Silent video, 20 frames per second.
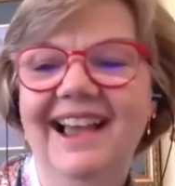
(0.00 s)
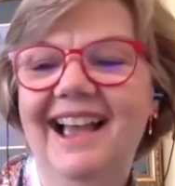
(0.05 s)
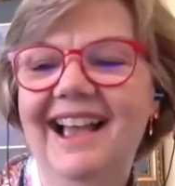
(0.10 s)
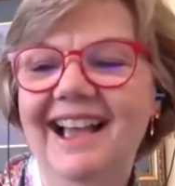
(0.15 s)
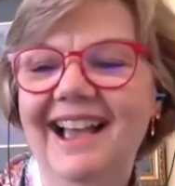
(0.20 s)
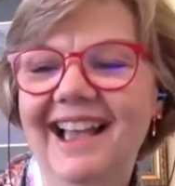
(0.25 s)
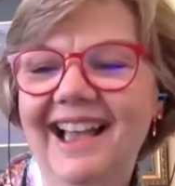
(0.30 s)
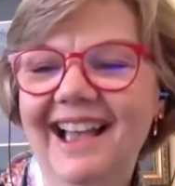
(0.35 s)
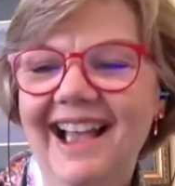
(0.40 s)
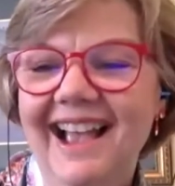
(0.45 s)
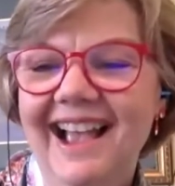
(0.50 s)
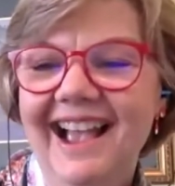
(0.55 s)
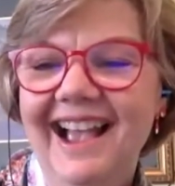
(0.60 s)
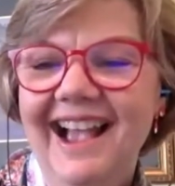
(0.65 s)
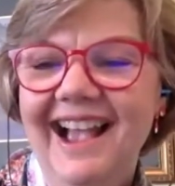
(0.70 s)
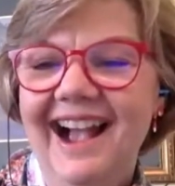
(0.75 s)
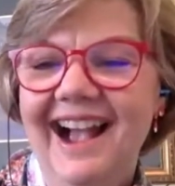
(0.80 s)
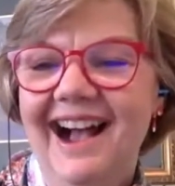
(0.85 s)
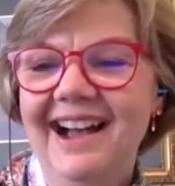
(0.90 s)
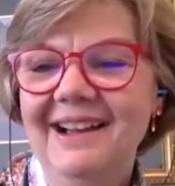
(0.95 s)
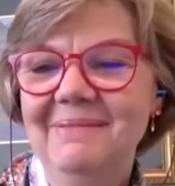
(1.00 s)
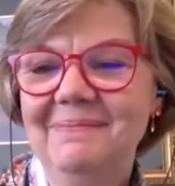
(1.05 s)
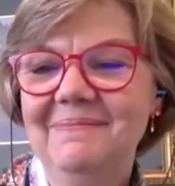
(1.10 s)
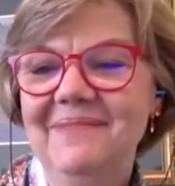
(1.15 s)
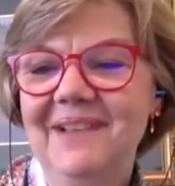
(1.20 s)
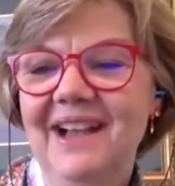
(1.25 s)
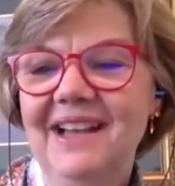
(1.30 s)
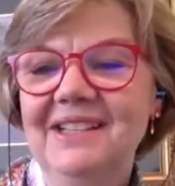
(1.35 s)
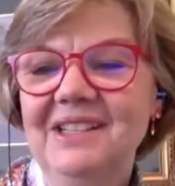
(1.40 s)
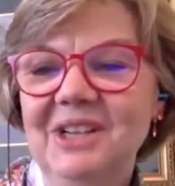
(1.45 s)
I
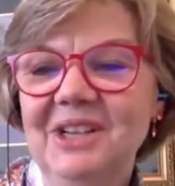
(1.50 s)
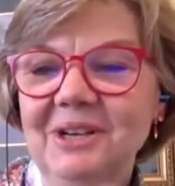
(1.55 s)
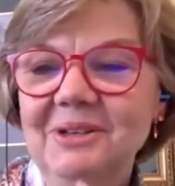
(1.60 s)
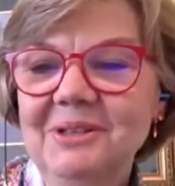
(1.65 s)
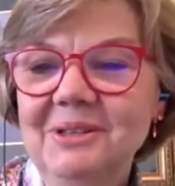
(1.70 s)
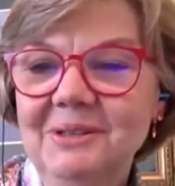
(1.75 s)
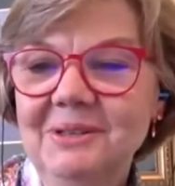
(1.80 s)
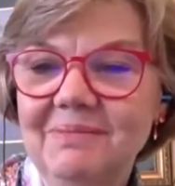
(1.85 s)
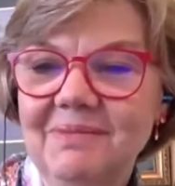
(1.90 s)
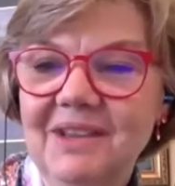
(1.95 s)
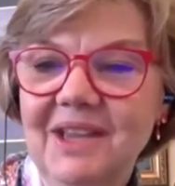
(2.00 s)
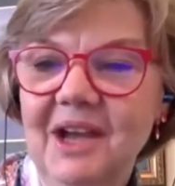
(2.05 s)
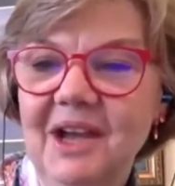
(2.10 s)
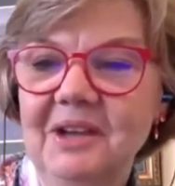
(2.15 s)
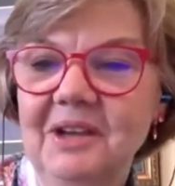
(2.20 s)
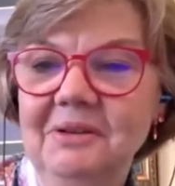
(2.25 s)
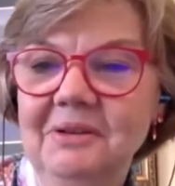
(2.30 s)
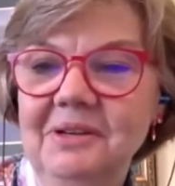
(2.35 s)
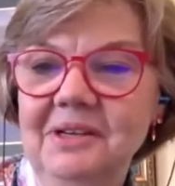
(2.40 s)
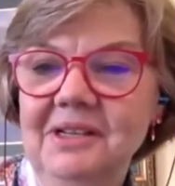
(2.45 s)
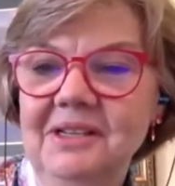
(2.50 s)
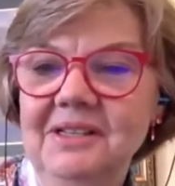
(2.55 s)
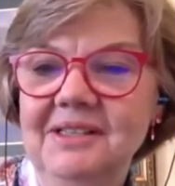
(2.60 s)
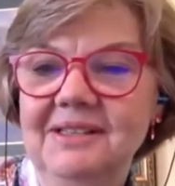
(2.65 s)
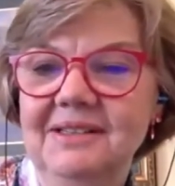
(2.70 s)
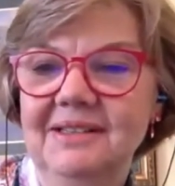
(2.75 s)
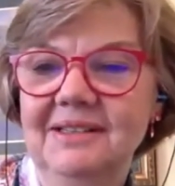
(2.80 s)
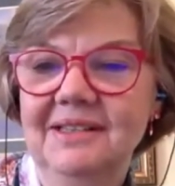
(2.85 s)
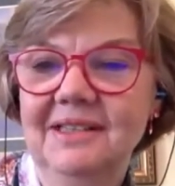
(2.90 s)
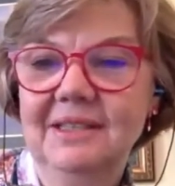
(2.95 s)
I chose coyotes